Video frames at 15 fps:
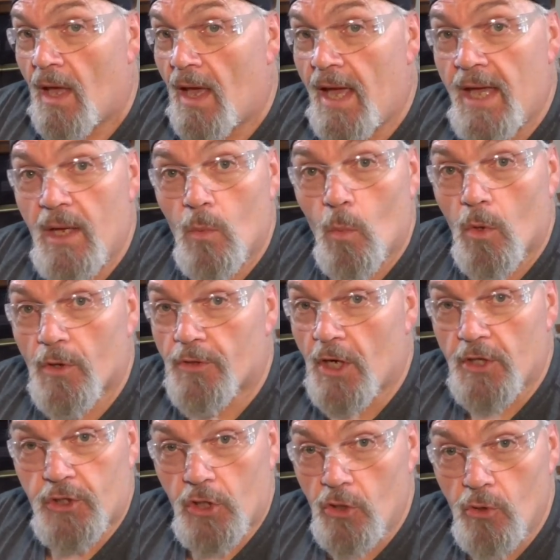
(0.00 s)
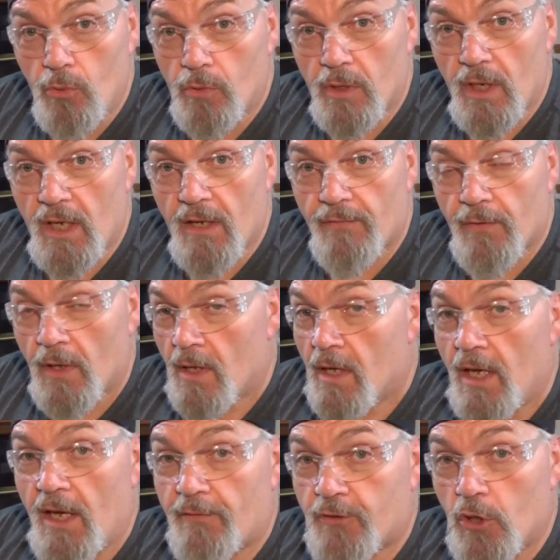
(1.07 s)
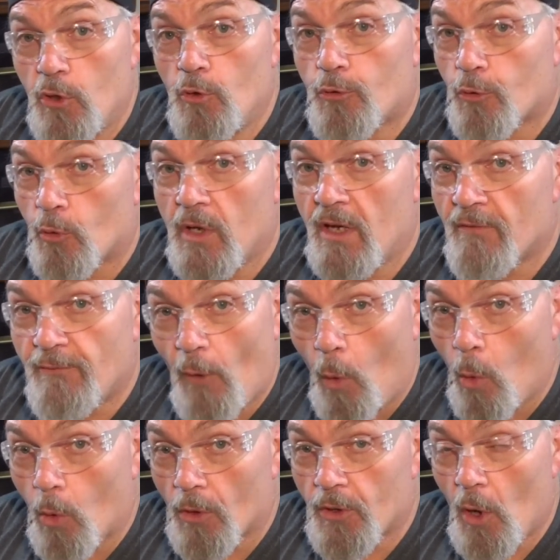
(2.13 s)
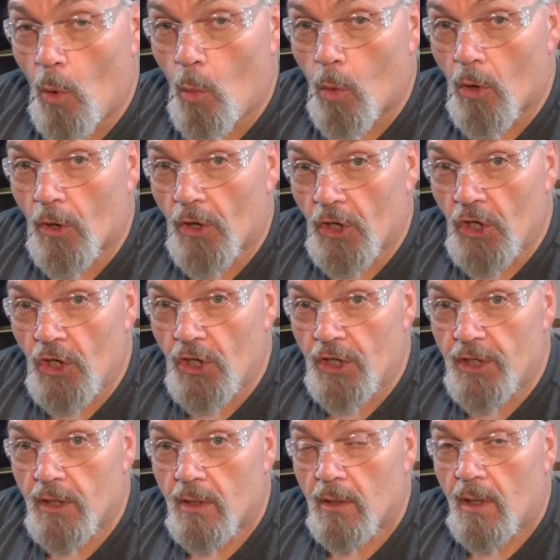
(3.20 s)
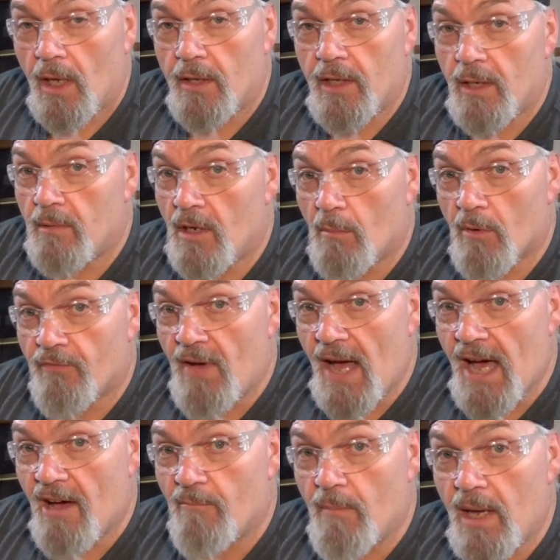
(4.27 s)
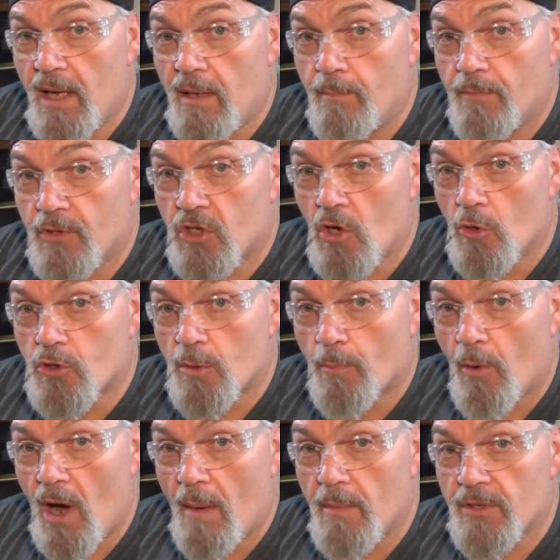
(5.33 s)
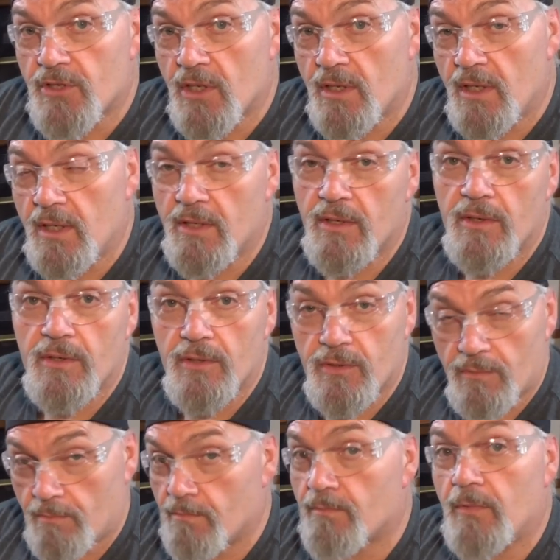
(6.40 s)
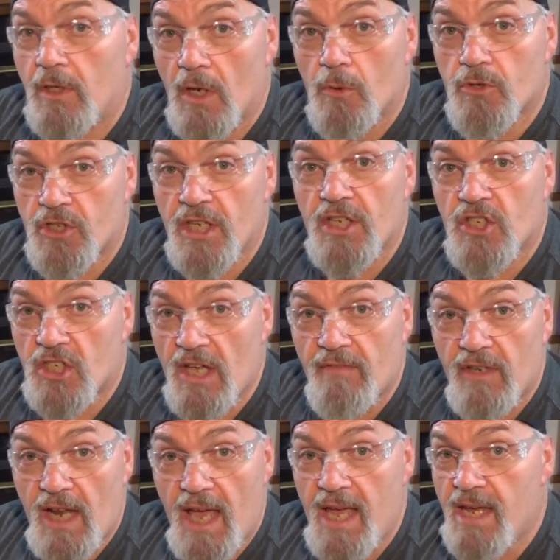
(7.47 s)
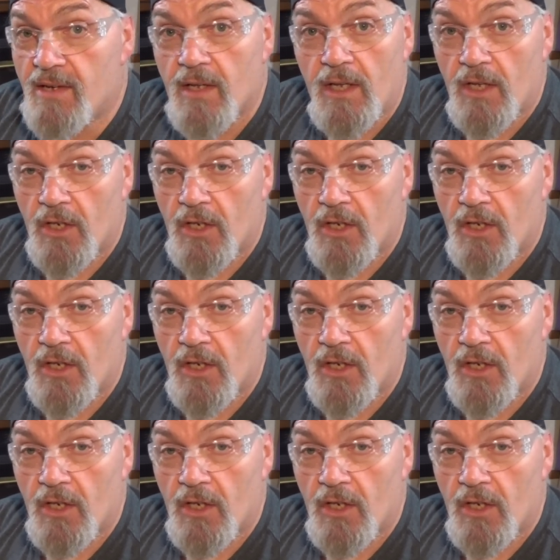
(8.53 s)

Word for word: ain't worth a toot if if two, three, and four don't work good, and then number five may show some promise, and then you know six, seven, eight